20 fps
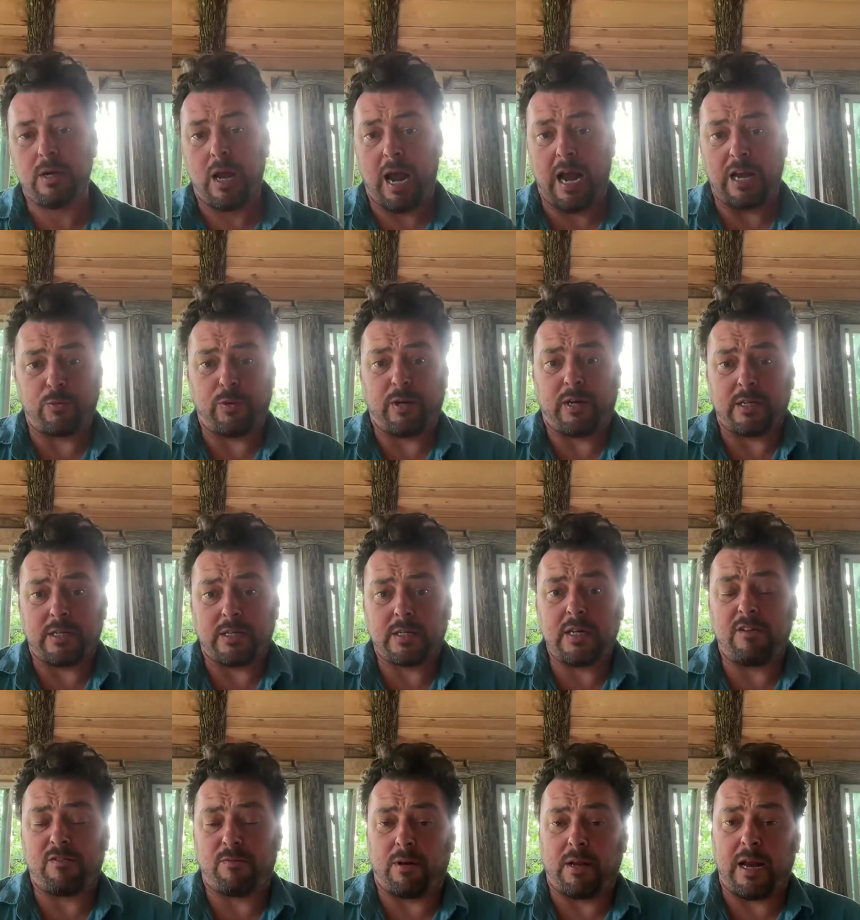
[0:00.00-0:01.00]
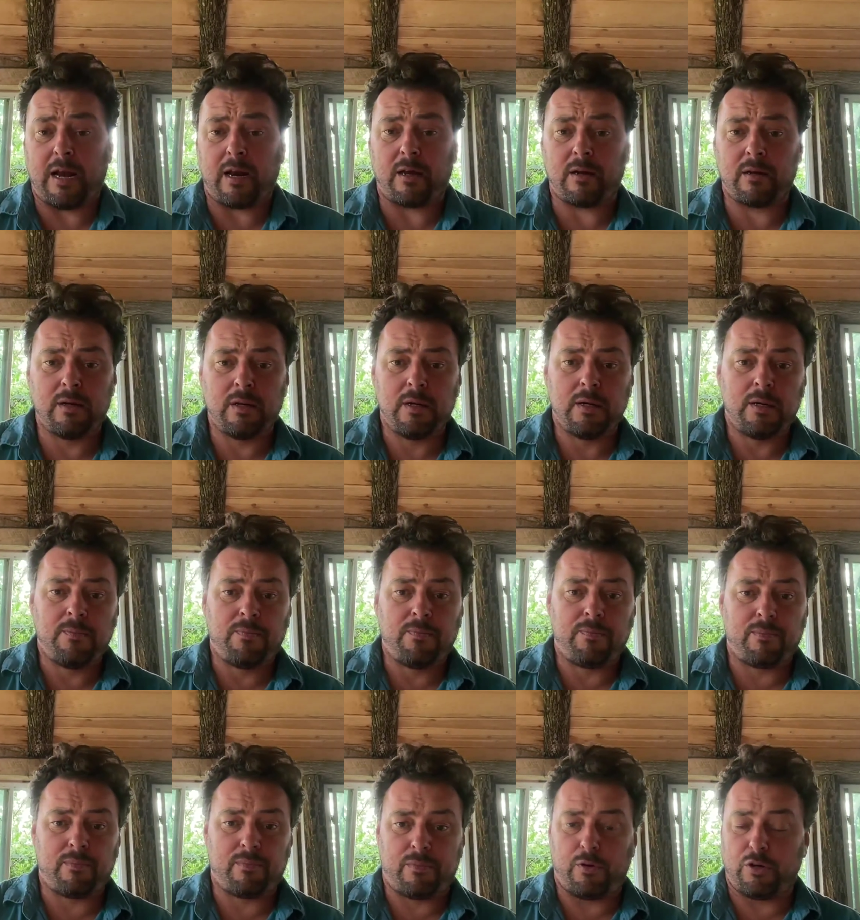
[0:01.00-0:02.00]
As we can see from the data,
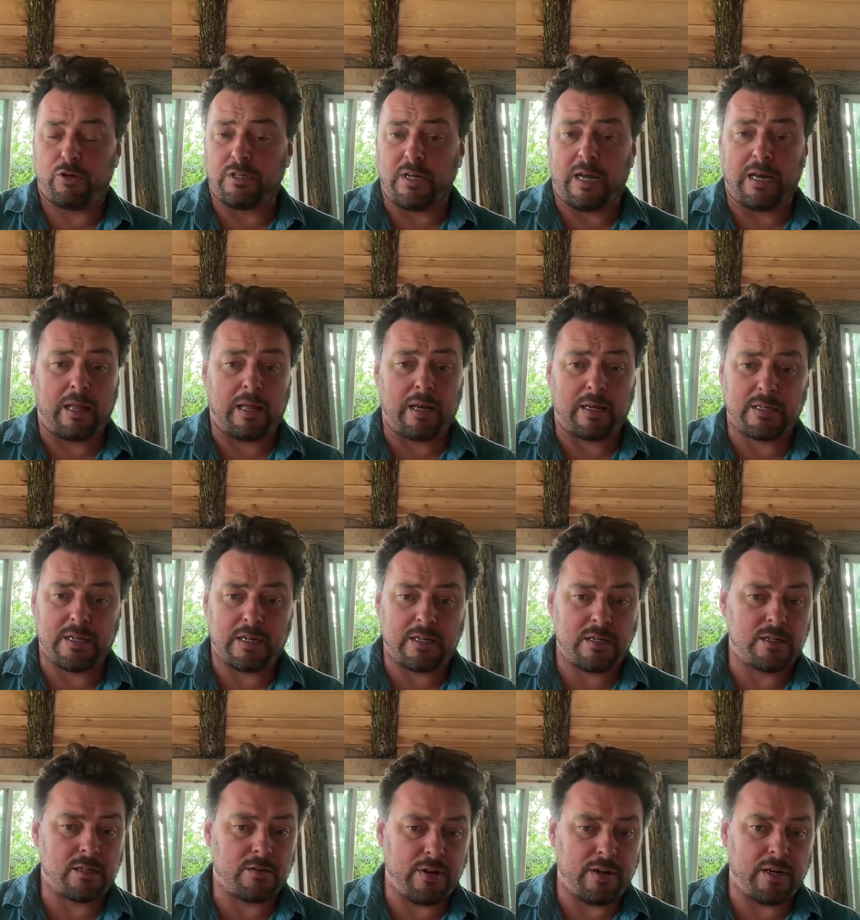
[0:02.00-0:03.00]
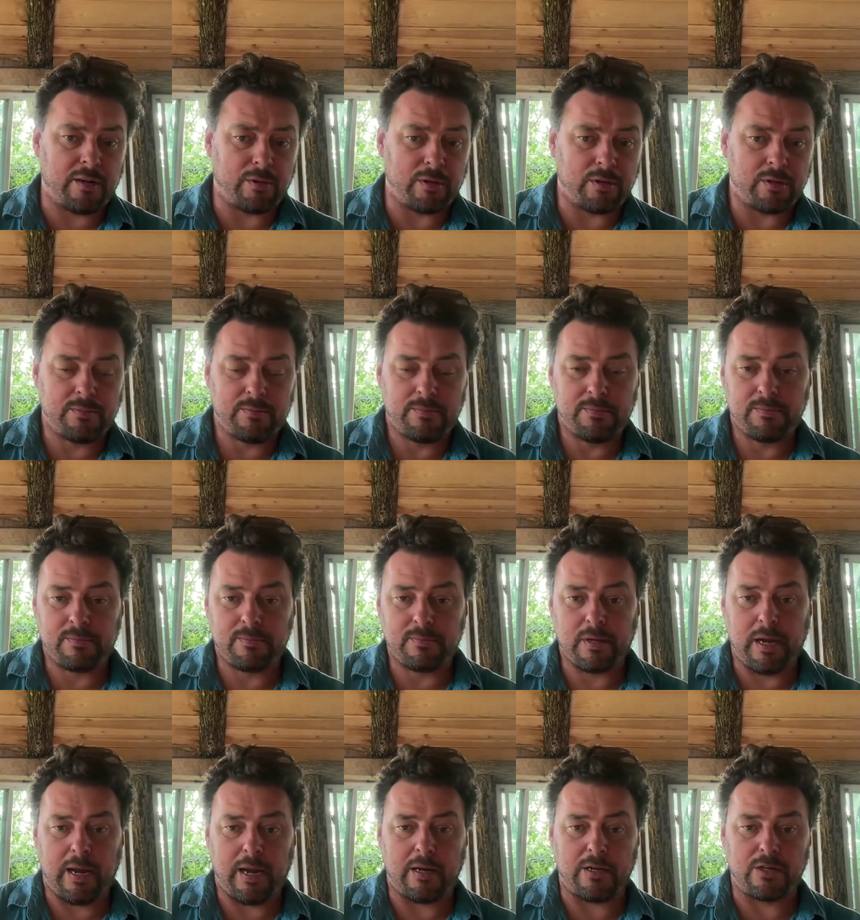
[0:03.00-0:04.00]
there's not a lot of 60s available.
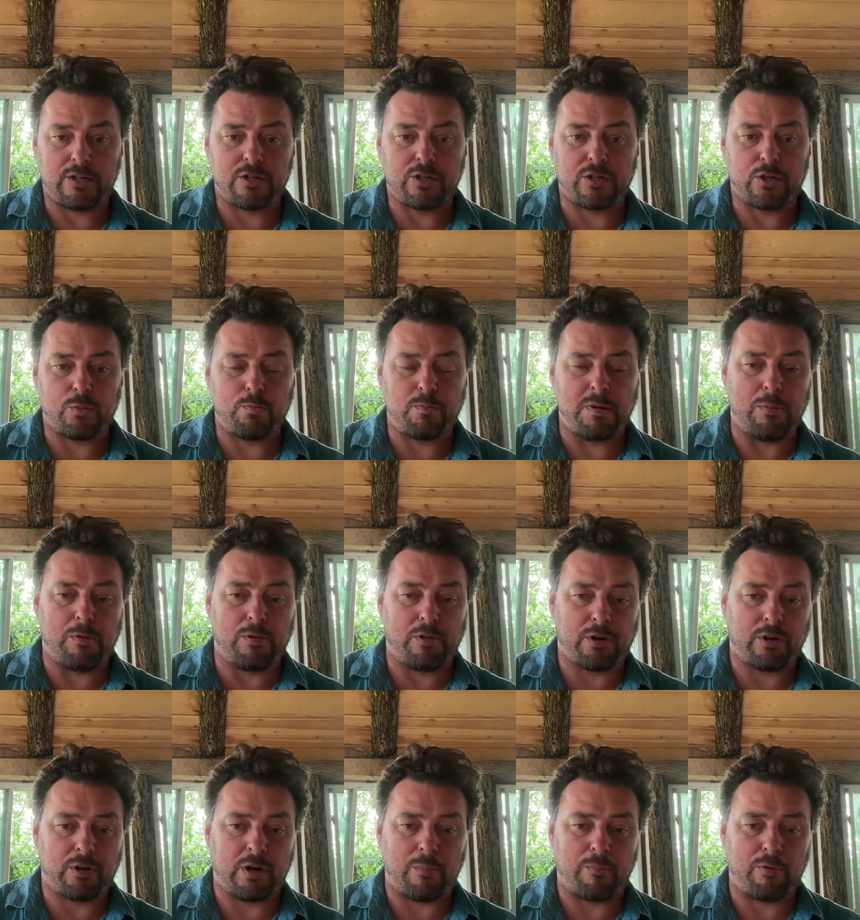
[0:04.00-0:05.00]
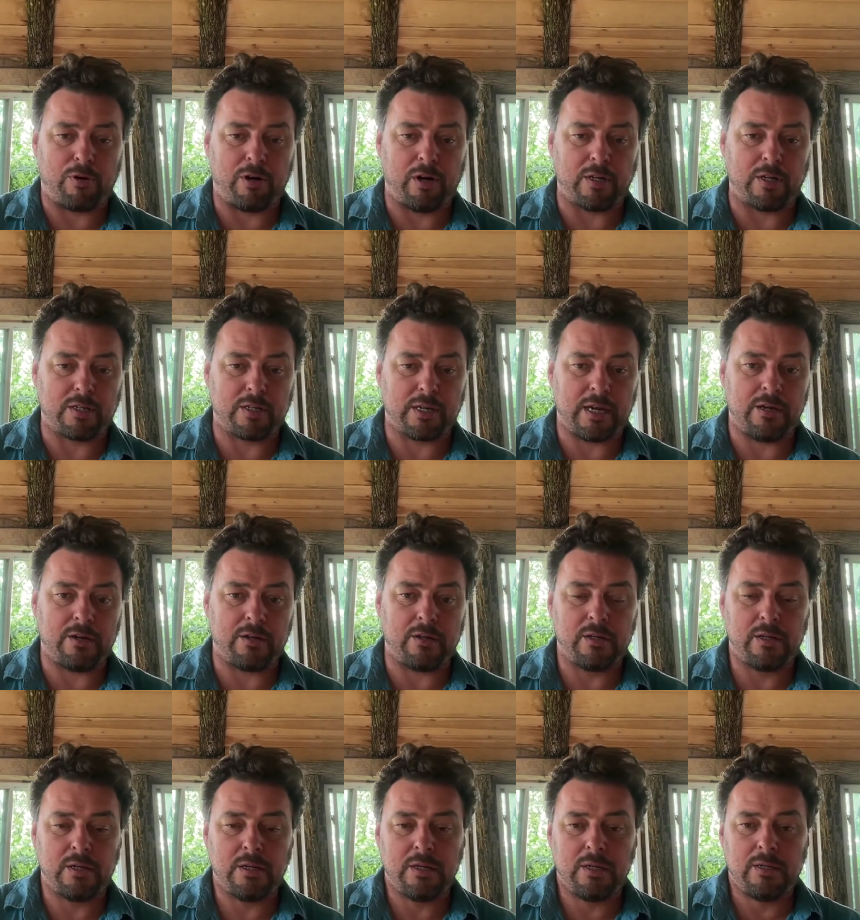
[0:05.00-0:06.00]
And so people that are operating on
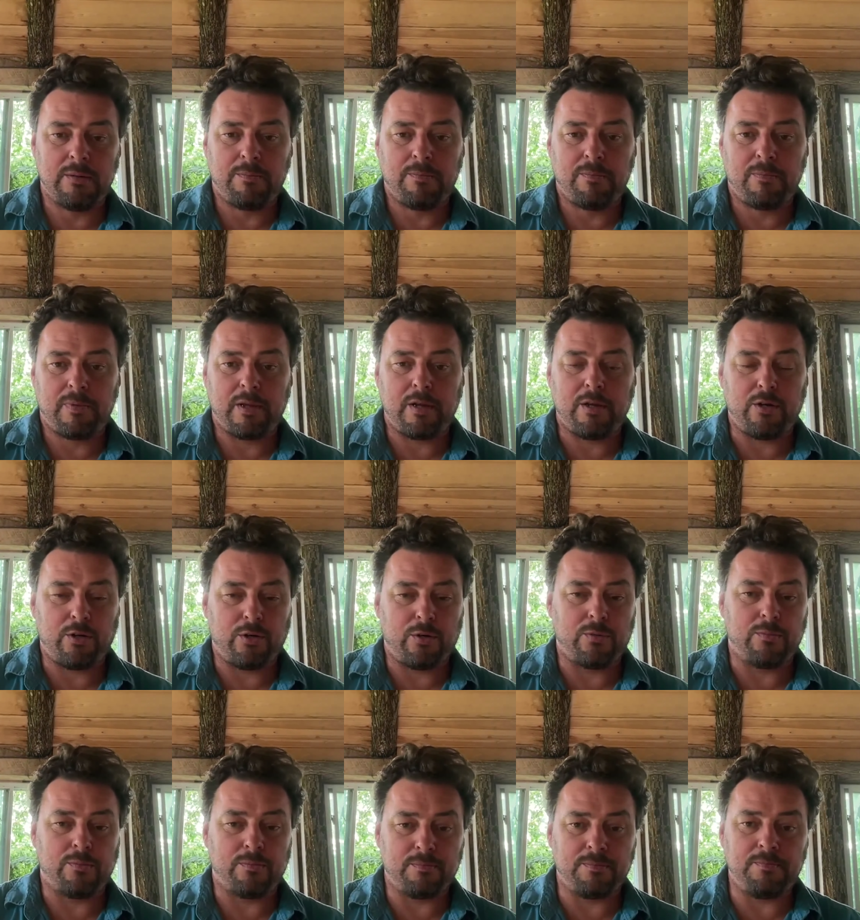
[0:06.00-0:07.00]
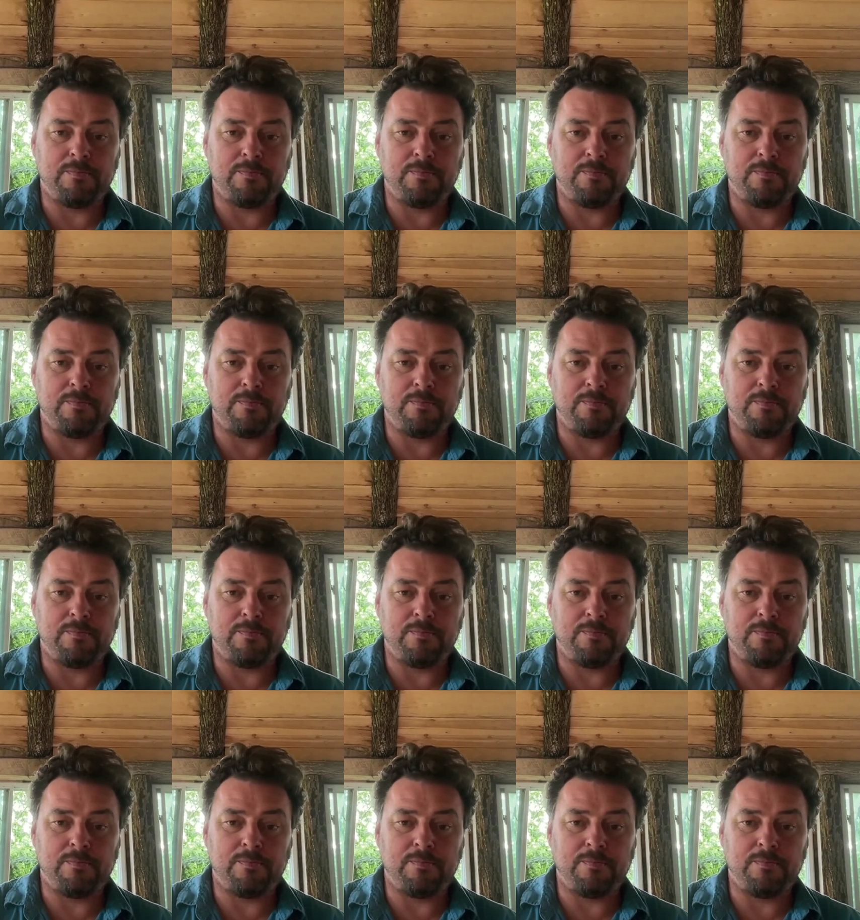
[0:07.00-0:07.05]
scale, you know,